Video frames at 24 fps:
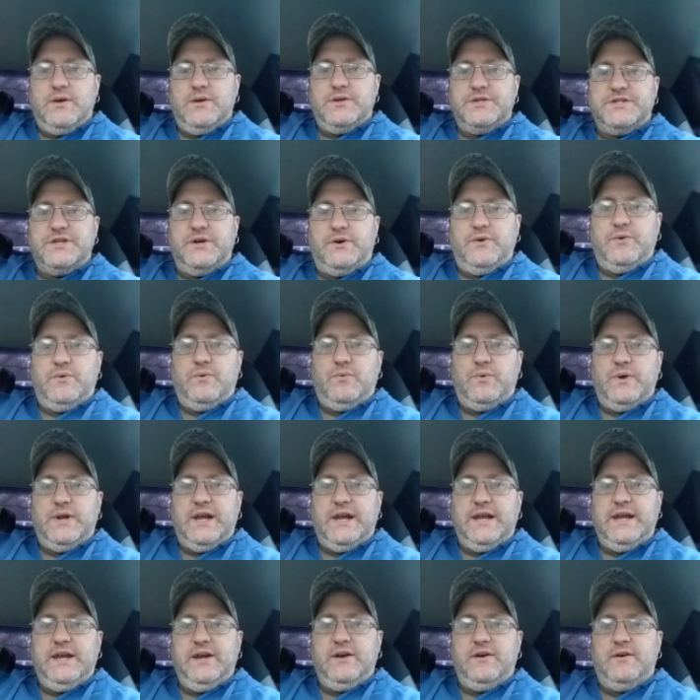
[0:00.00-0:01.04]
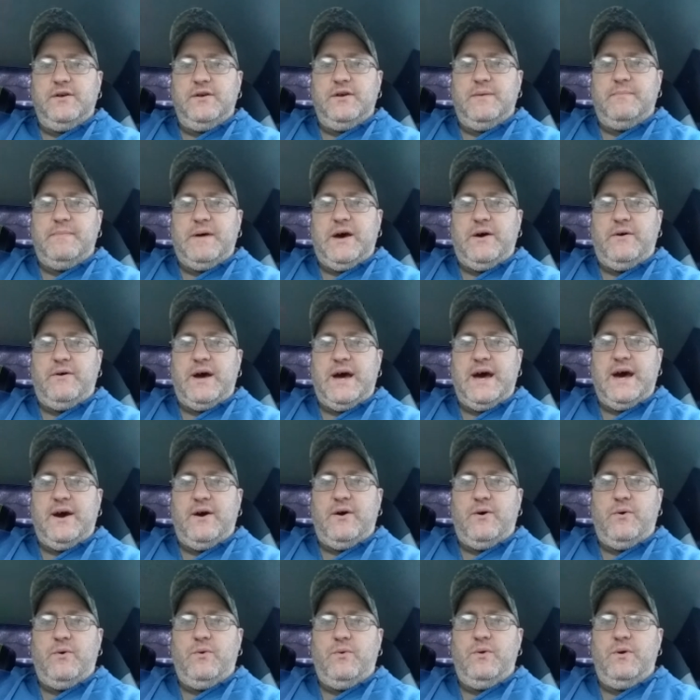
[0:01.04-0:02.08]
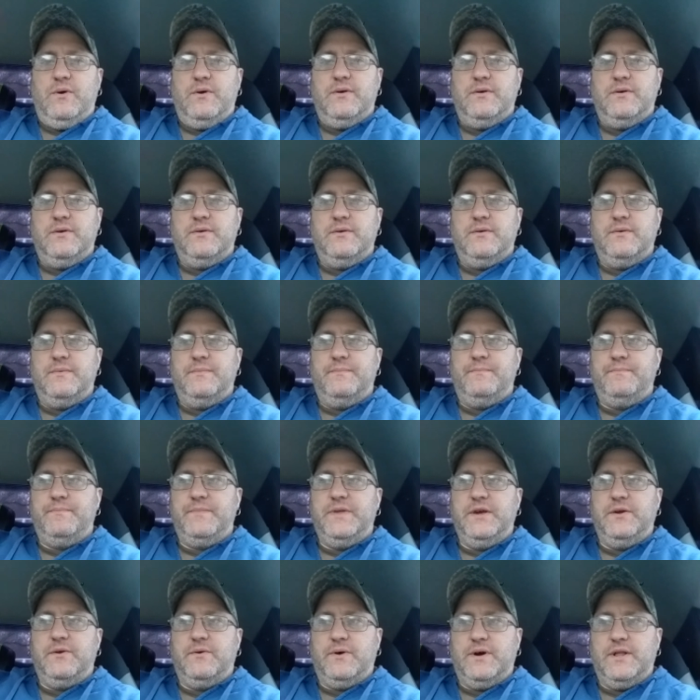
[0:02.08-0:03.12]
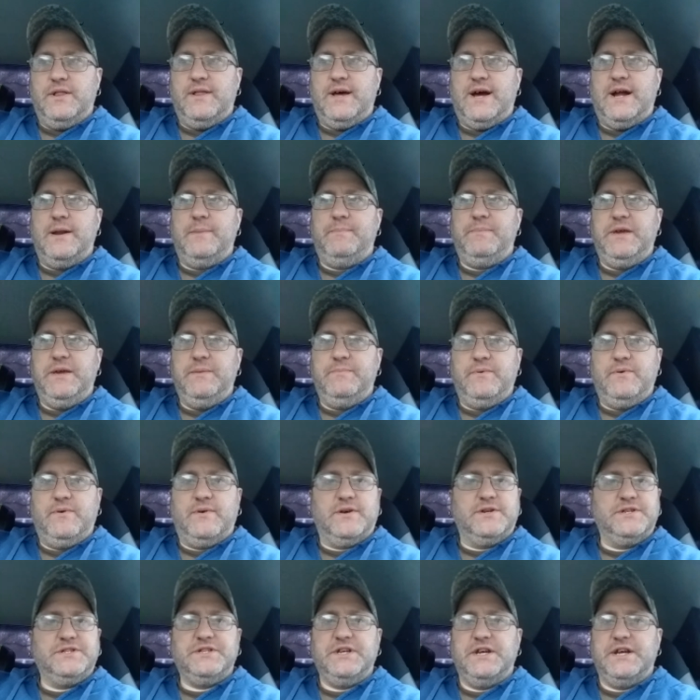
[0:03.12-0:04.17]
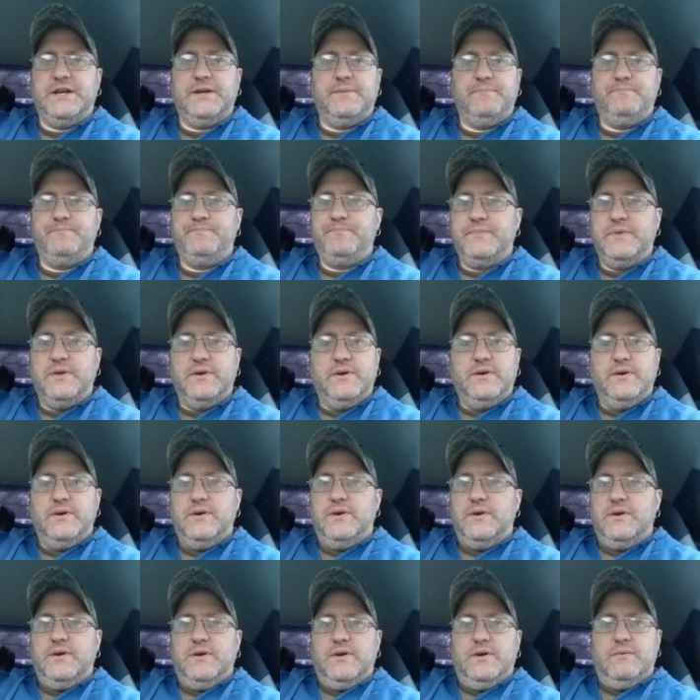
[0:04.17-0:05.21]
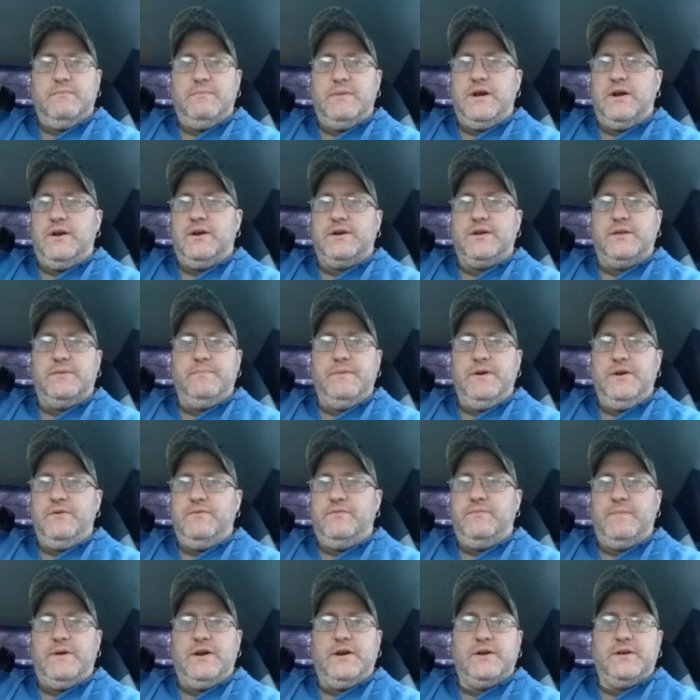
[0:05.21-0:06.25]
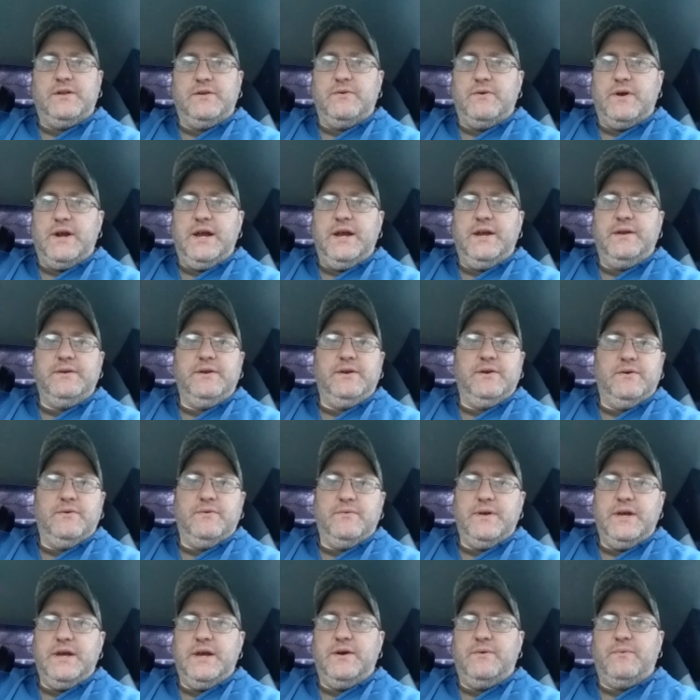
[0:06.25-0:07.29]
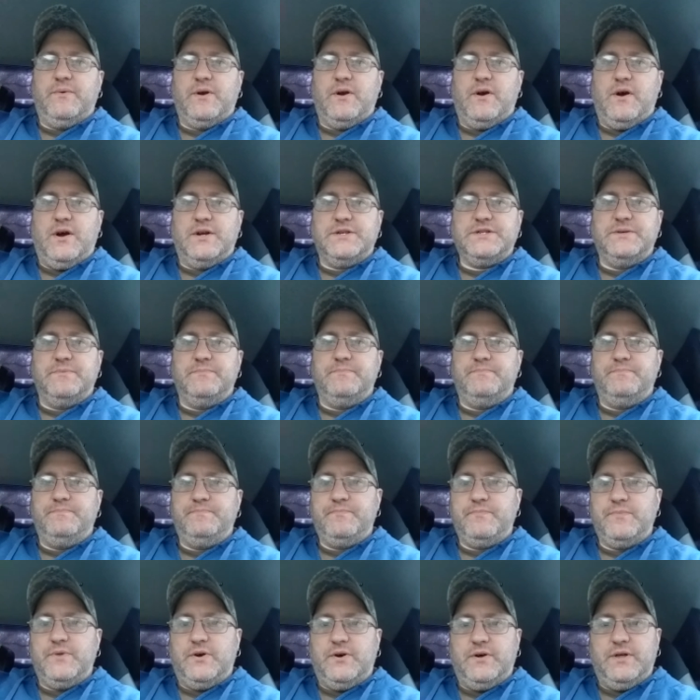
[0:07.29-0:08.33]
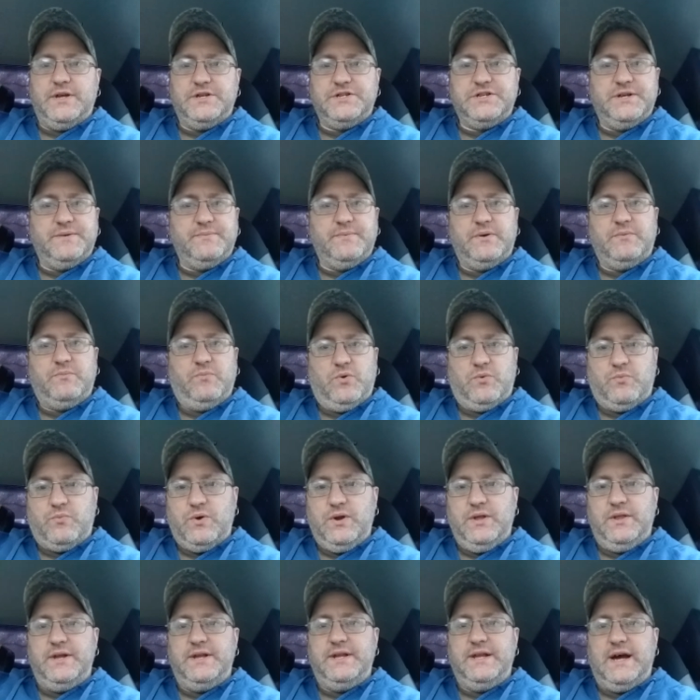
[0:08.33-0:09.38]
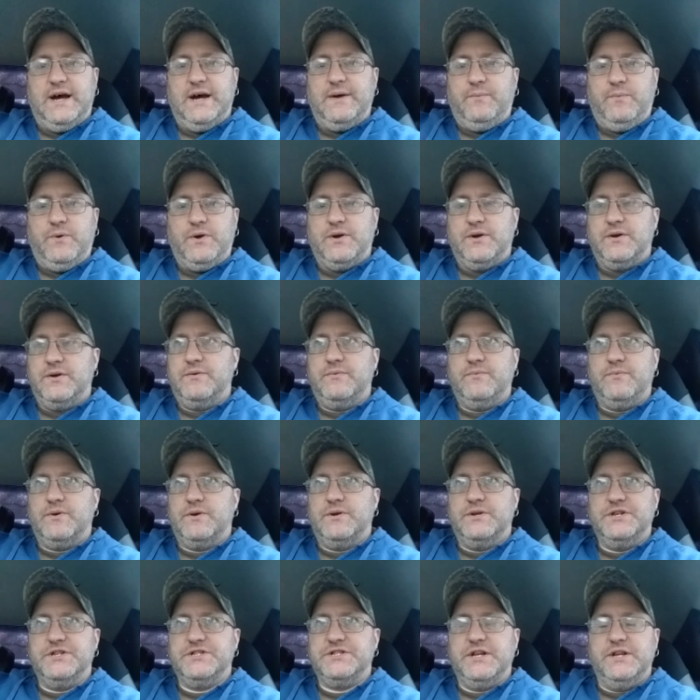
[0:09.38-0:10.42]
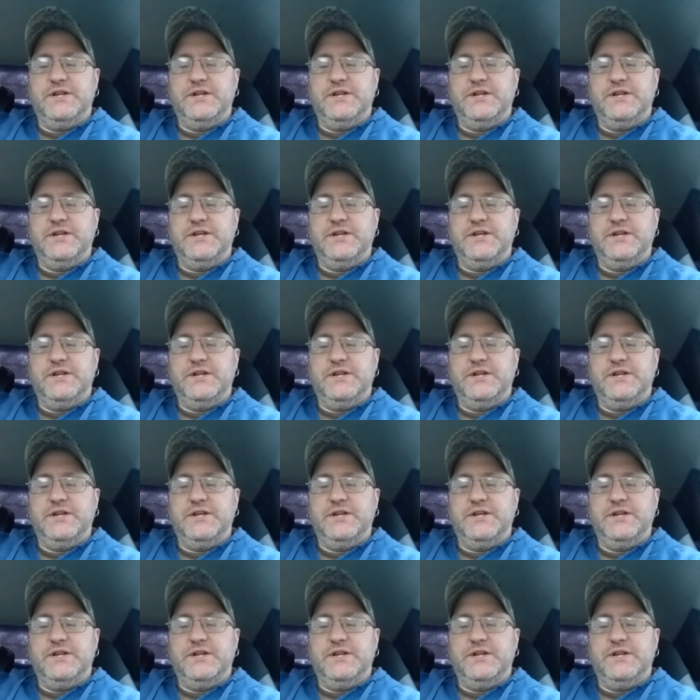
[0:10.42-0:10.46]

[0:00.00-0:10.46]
So when I hear about how, you know, a lot of people are saying, America's beautiful, America's great, you know, yeah, we're awesome, all that shit. But we're really not. We're we're just